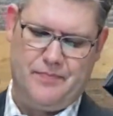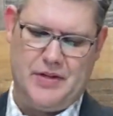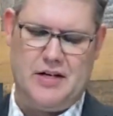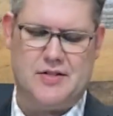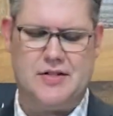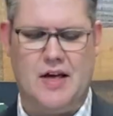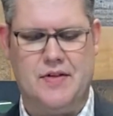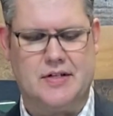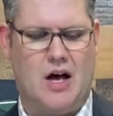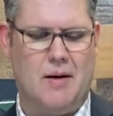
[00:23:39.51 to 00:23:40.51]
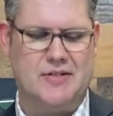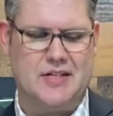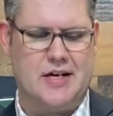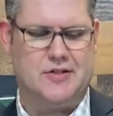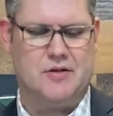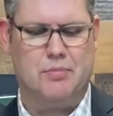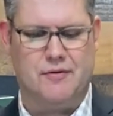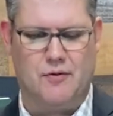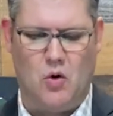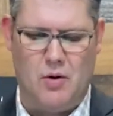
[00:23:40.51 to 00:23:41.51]
It is said that Thomas Edison
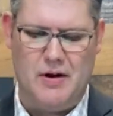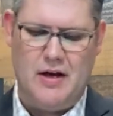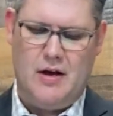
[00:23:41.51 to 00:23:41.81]
performed